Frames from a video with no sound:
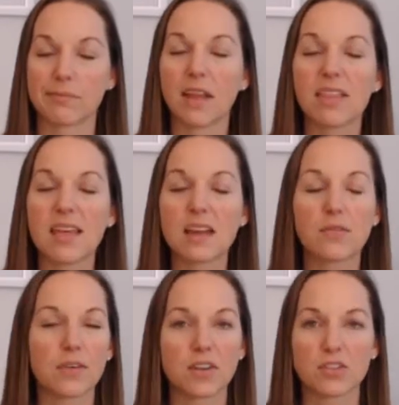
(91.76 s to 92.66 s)
That's
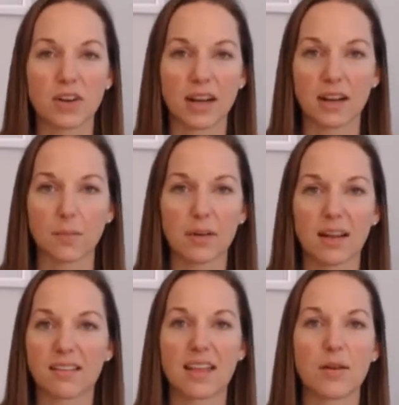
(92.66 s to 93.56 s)
frustrating
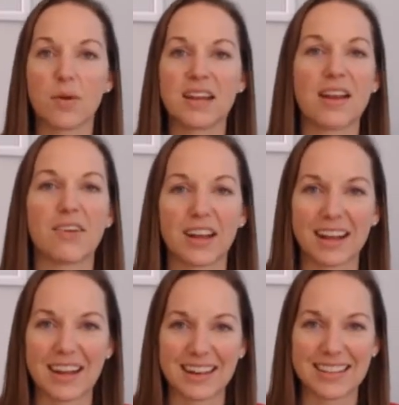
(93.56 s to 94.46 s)
because then we never get
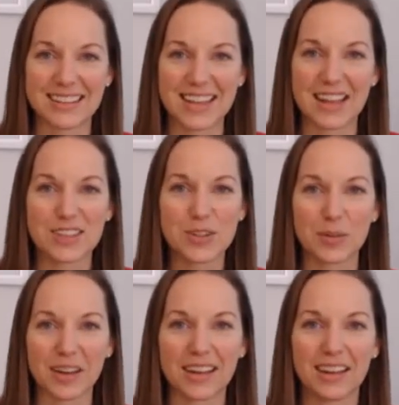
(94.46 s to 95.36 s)
anything done, do
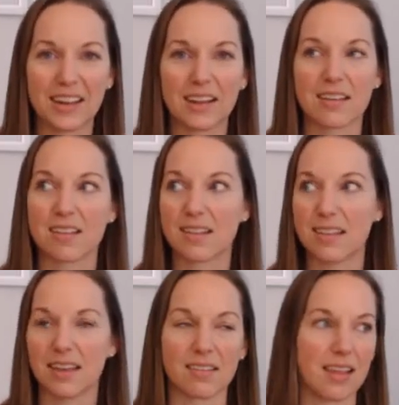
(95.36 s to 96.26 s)
we? Because it's
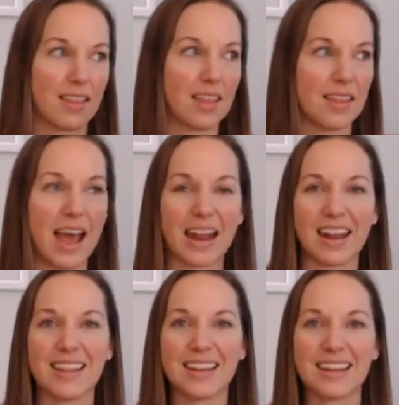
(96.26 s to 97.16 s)
this and then that
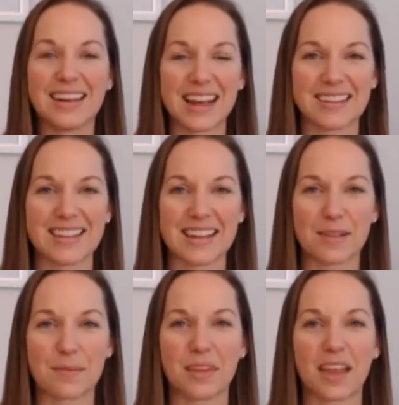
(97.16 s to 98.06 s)
and then the next thing.
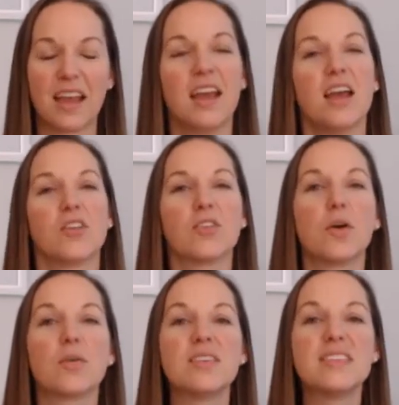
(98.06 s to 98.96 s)
So
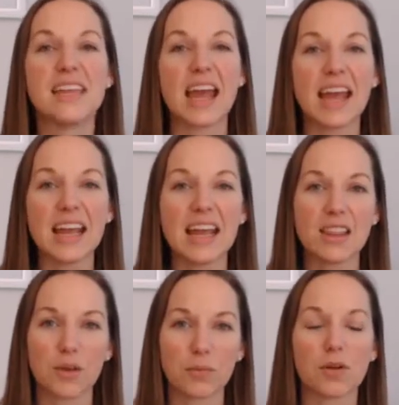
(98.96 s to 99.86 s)
stay in
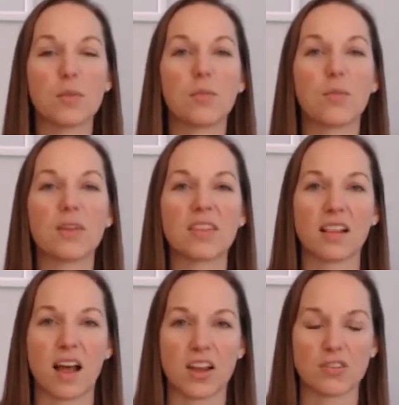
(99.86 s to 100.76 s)
the room with the
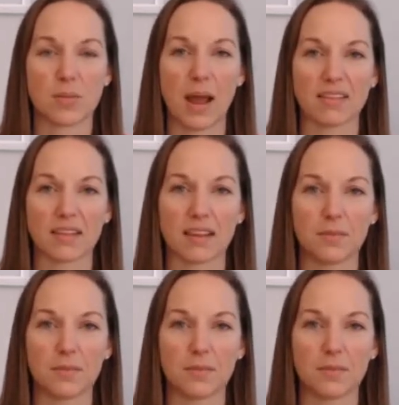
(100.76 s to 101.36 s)
laundry basket.